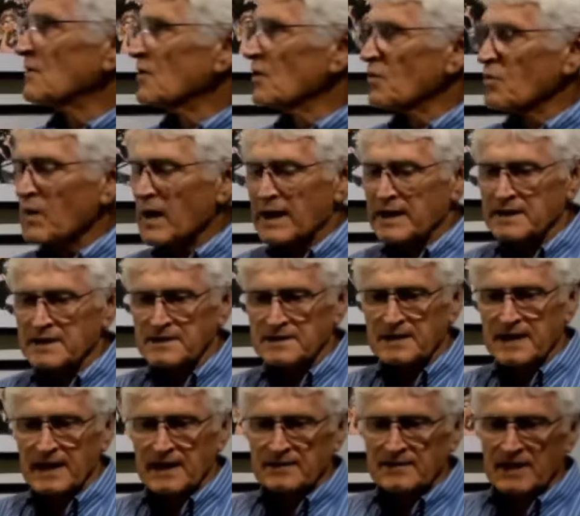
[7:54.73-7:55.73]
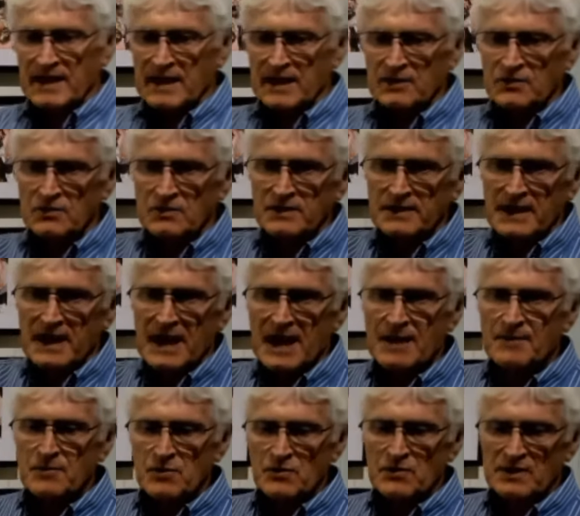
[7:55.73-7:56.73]
all weighted down, they had all the
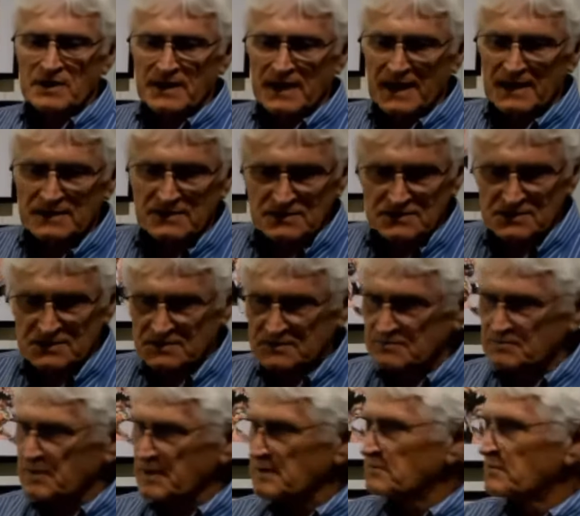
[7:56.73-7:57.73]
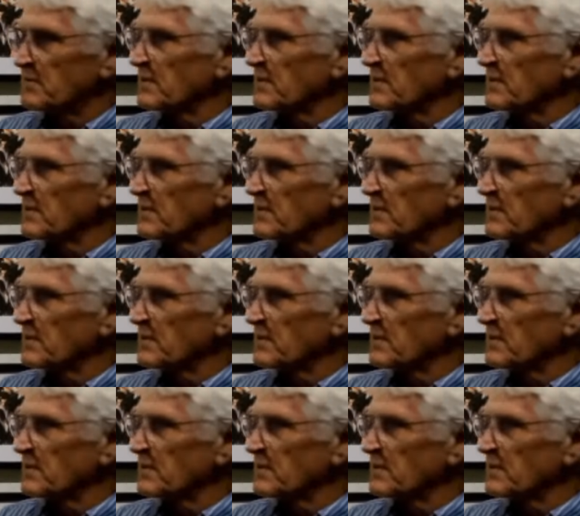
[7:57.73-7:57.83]
armour and guns and big